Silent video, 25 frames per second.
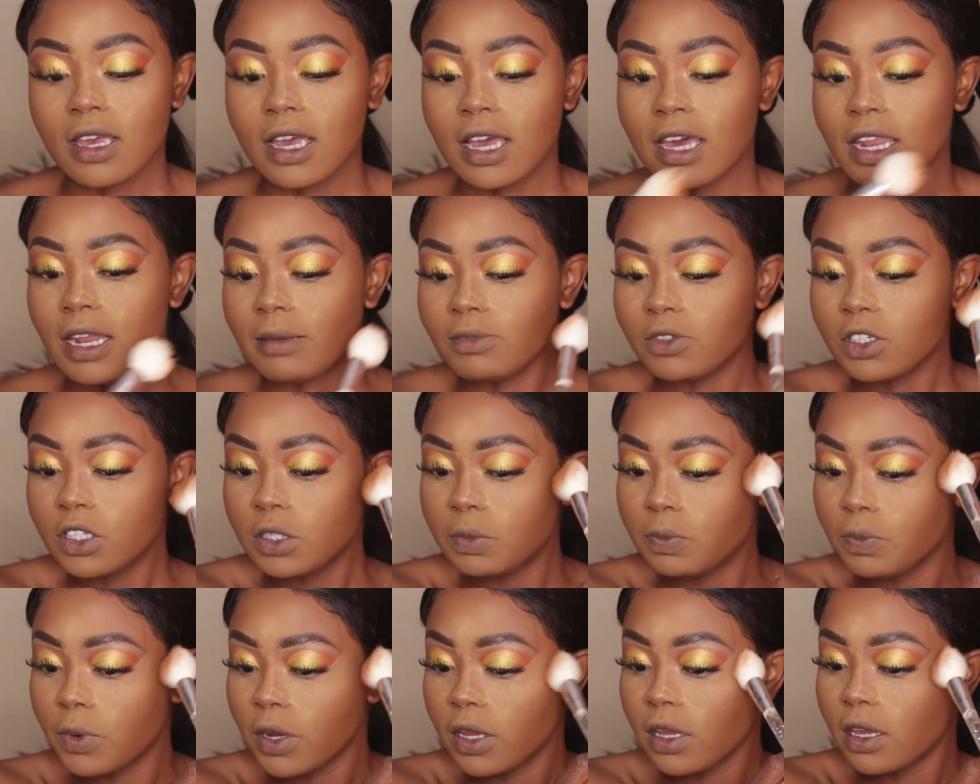and I'm
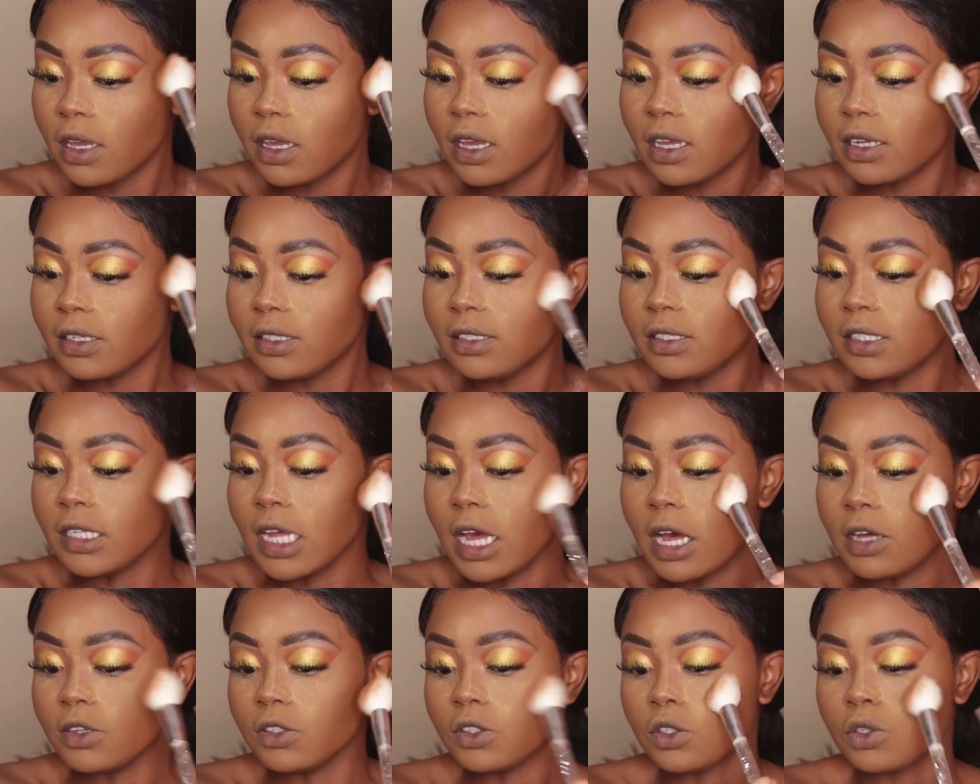just bringing it
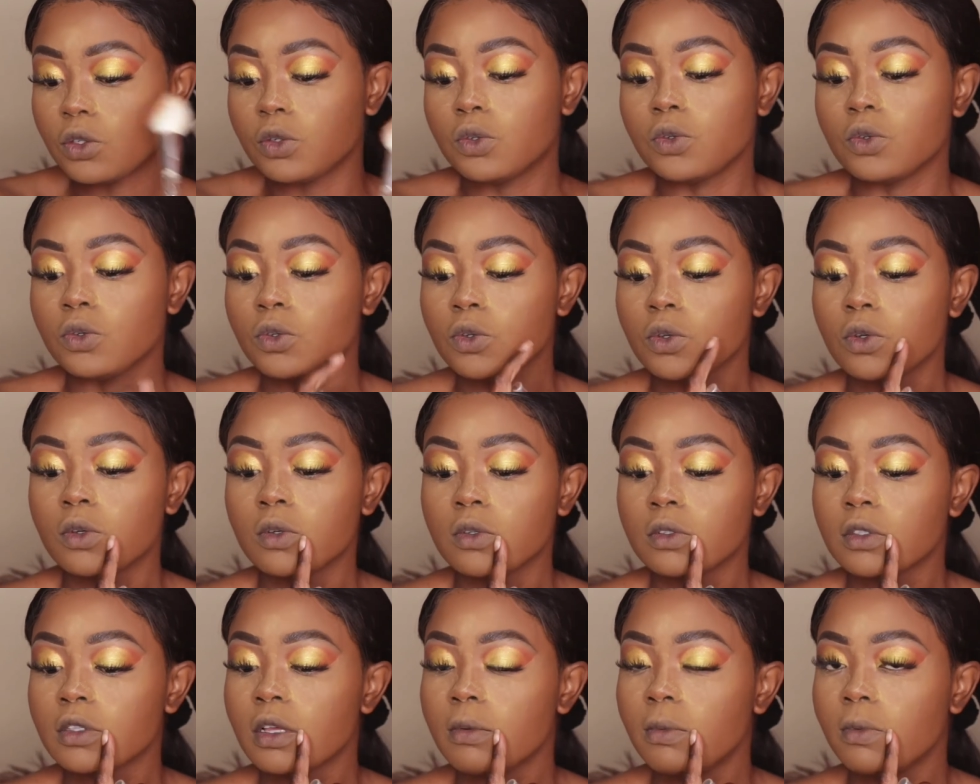down to
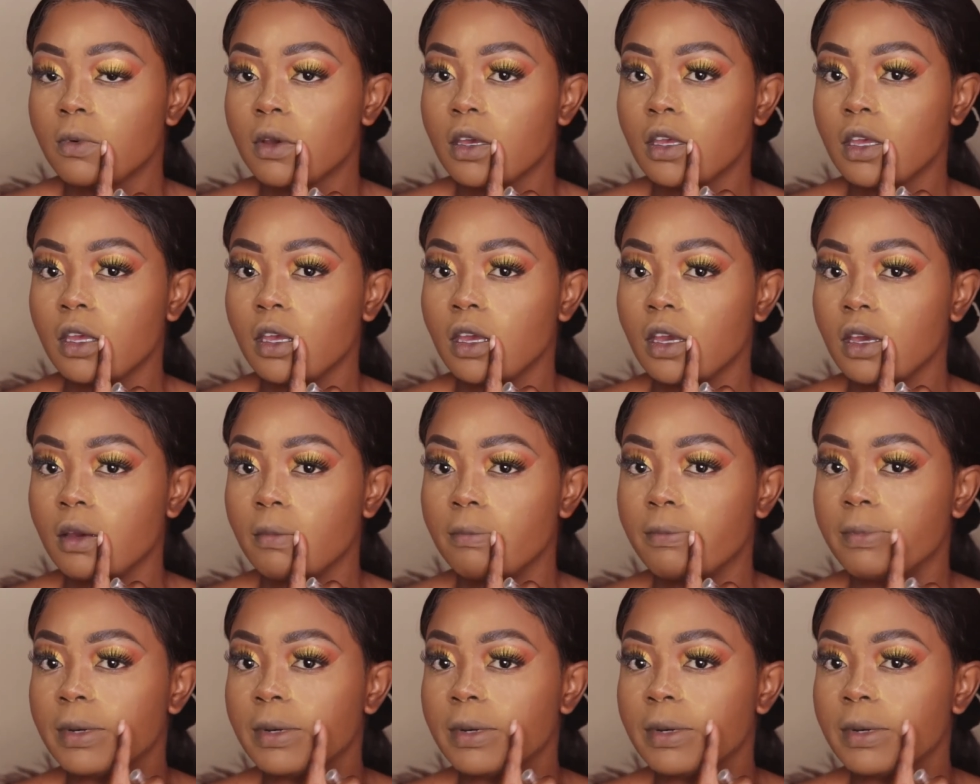somewhere here,